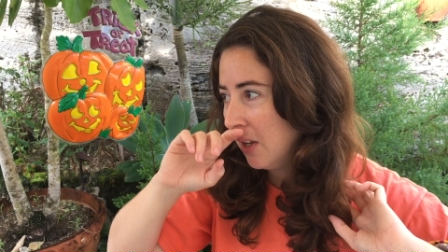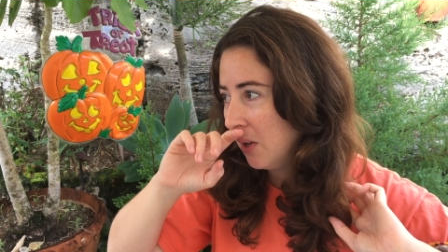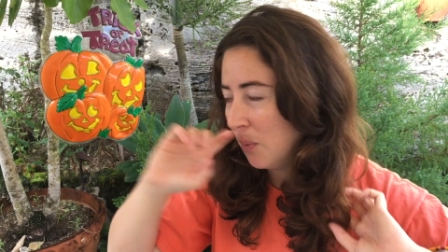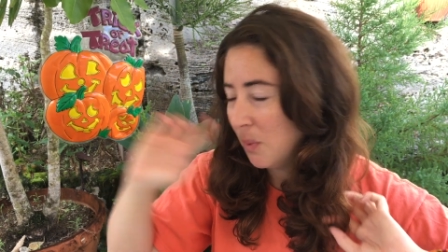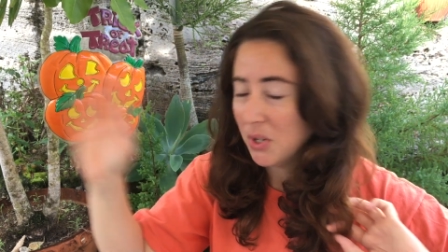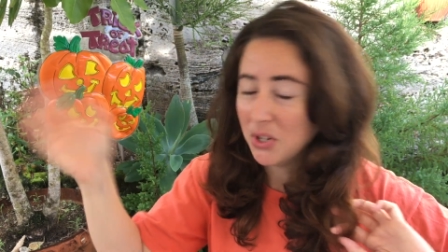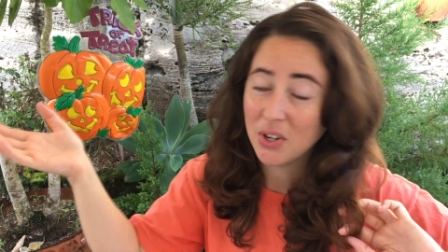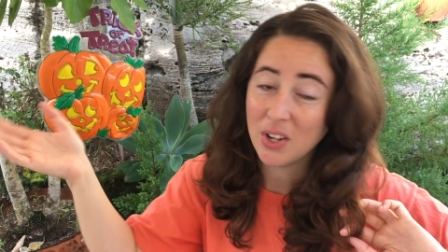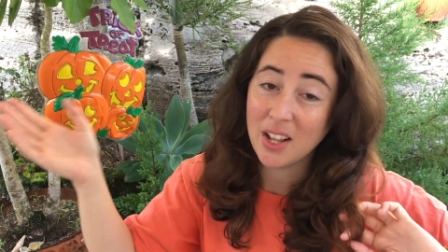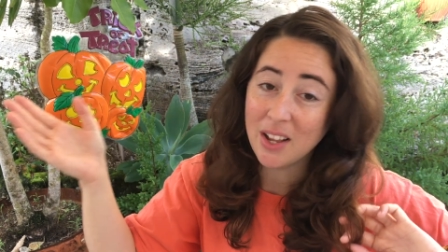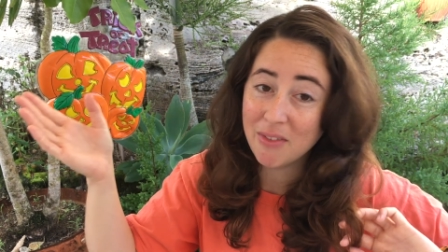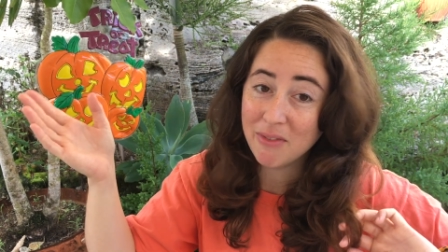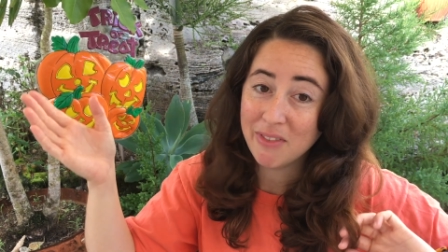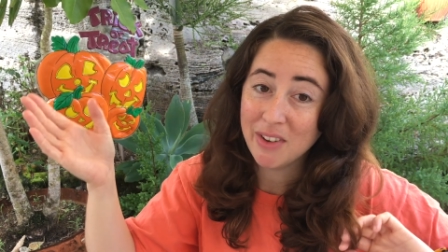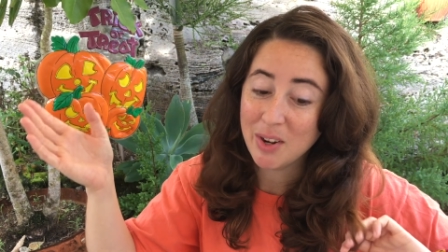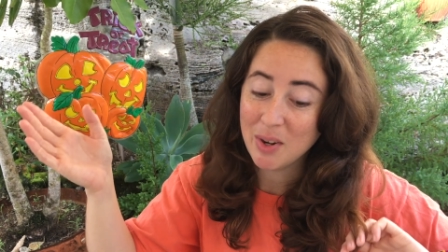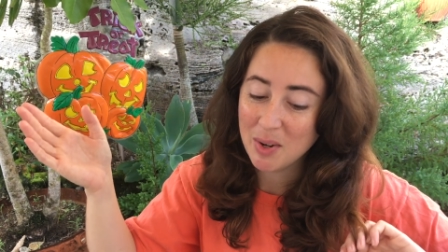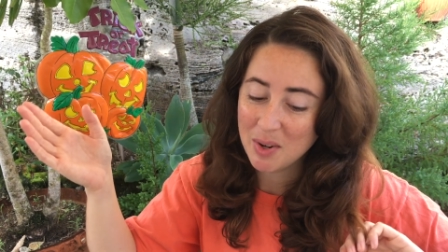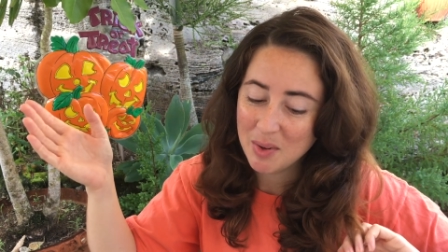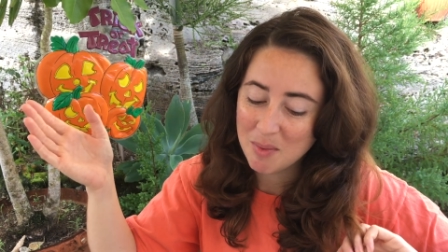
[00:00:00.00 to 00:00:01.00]
which I'll have
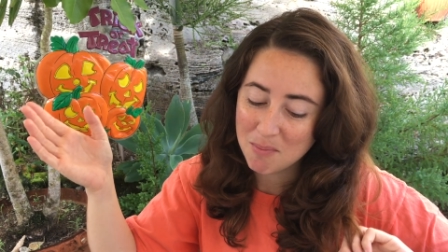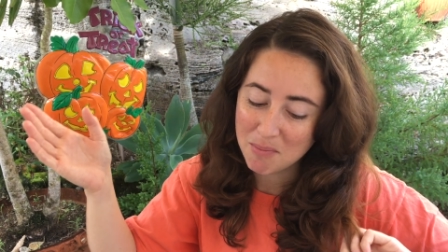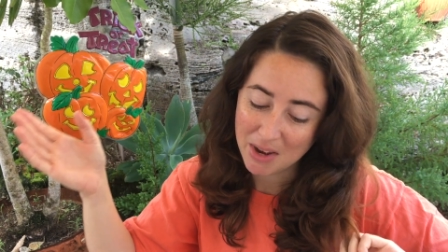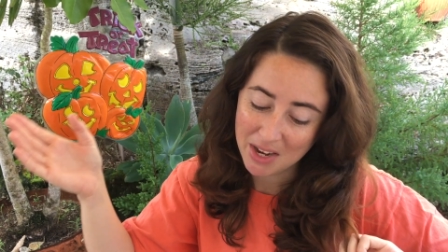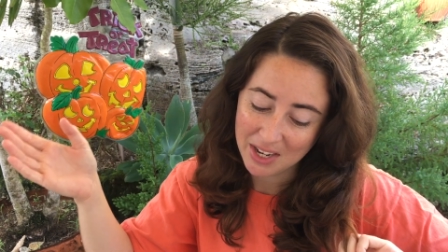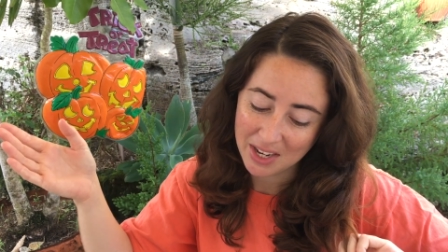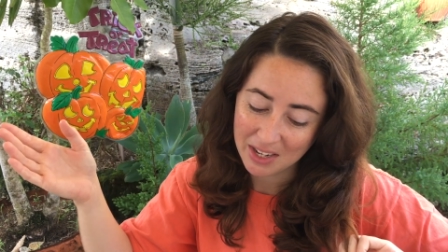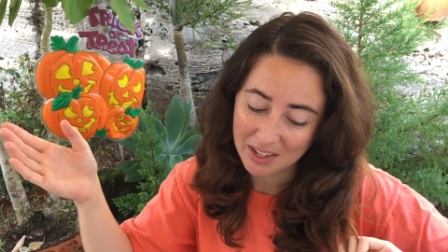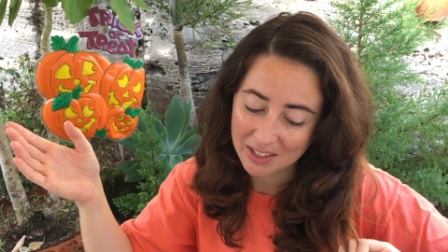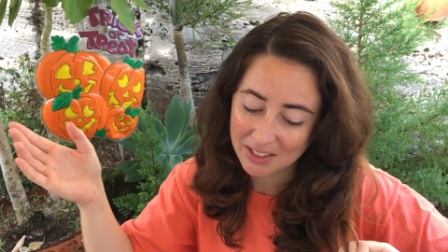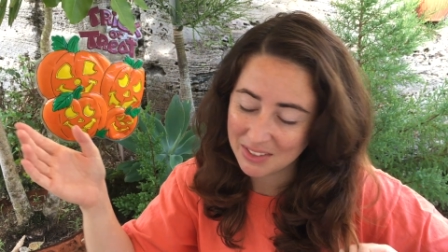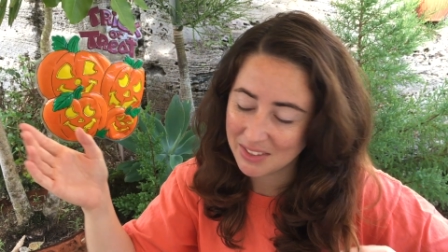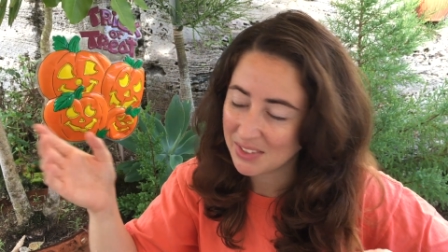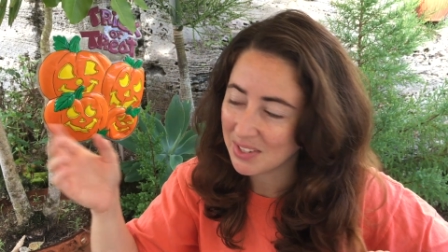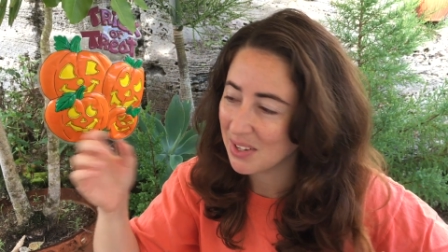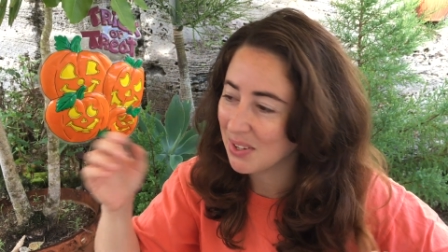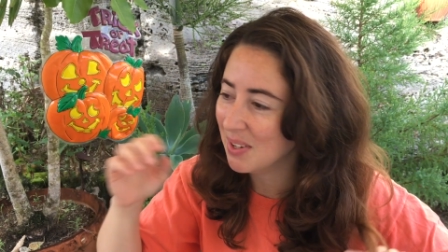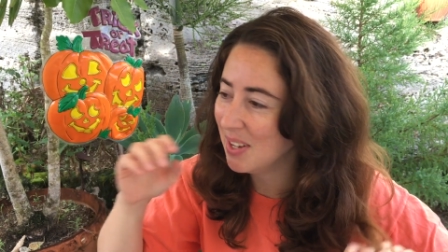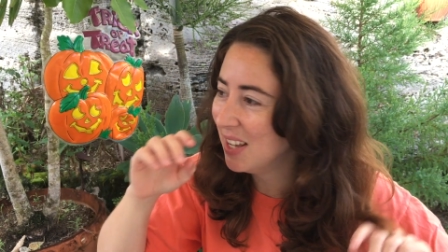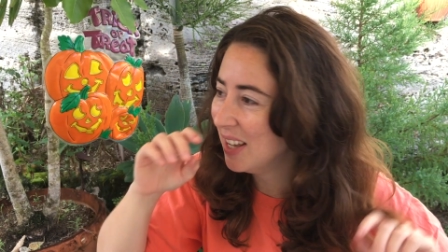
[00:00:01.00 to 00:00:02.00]
fun making. So